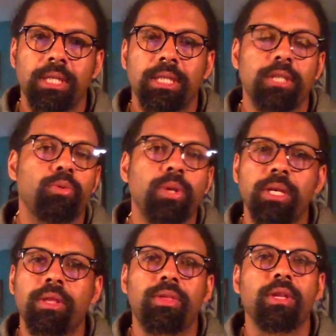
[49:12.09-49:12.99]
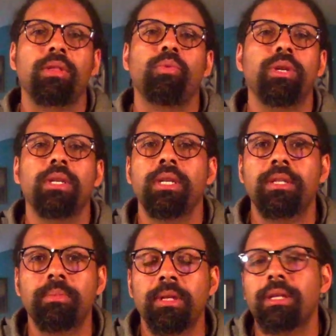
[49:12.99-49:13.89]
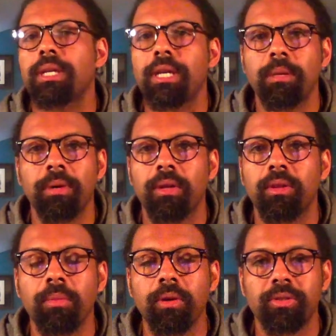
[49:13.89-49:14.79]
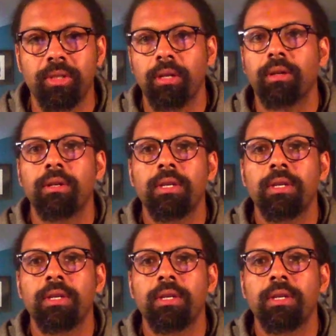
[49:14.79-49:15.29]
That's really the thing that we need to be thinking about the most here,